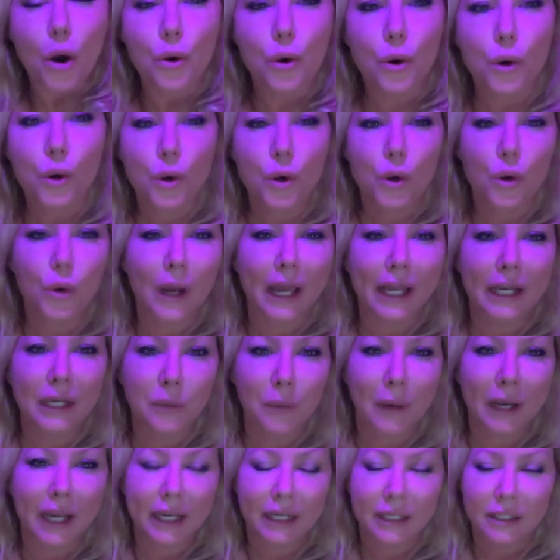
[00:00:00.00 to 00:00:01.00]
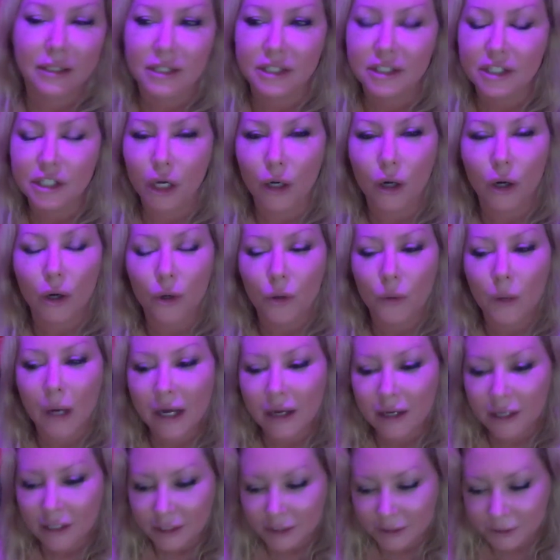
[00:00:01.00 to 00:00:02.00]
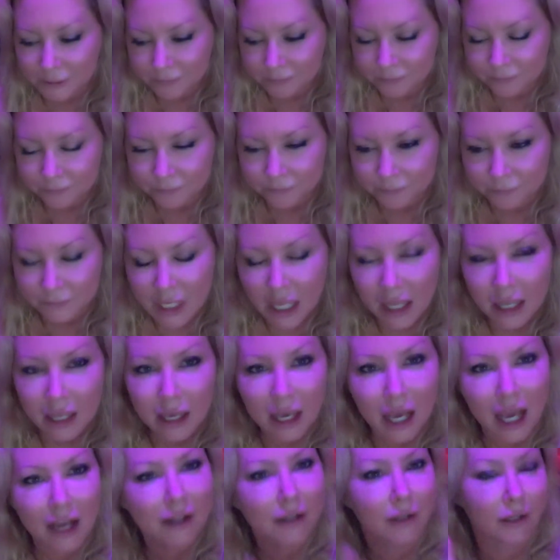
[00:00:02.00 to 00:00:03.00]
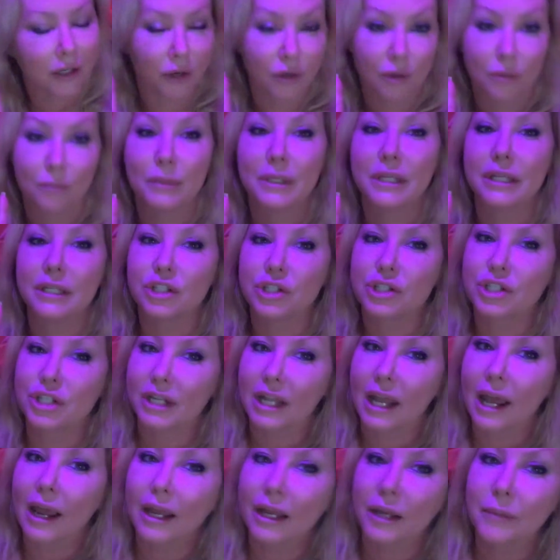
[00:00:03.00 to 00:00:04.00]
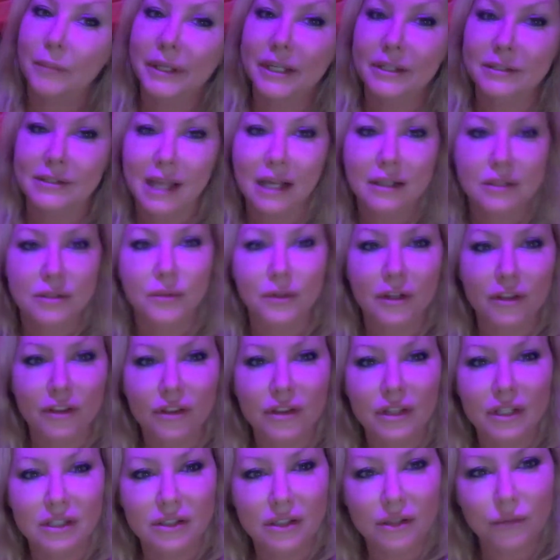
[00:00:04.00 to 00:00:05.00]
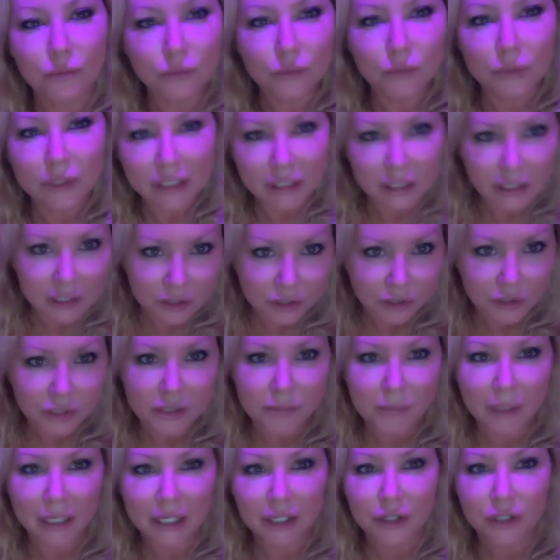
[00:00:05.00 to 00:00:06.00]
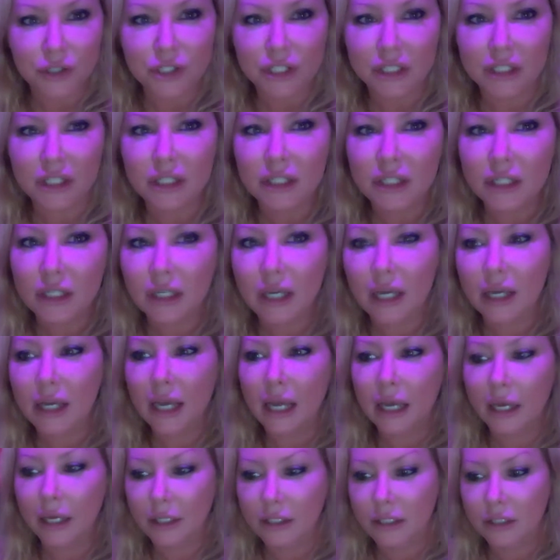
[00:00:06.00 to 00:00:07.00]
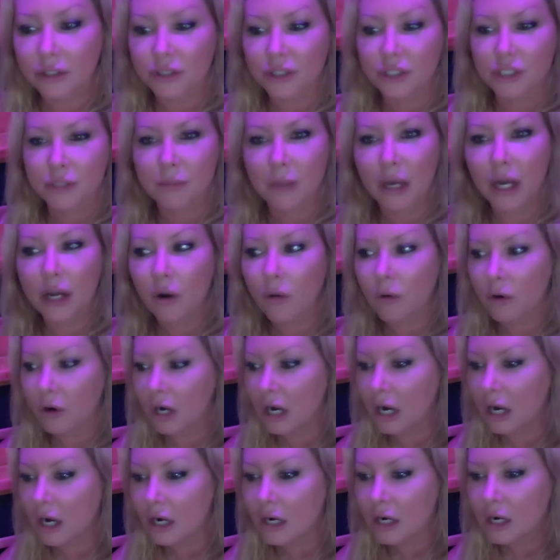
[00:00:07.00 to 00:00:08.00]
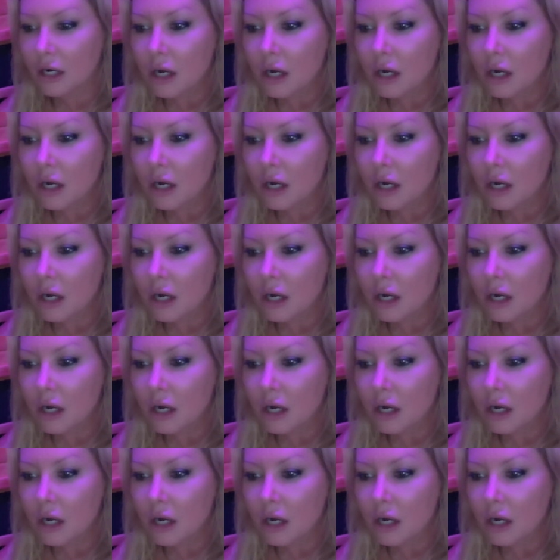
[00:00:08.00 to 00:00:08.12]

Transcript: Whew, anyway, so I'm gonna go to the beach today because that's one of the things that really clears my energy and clears my aura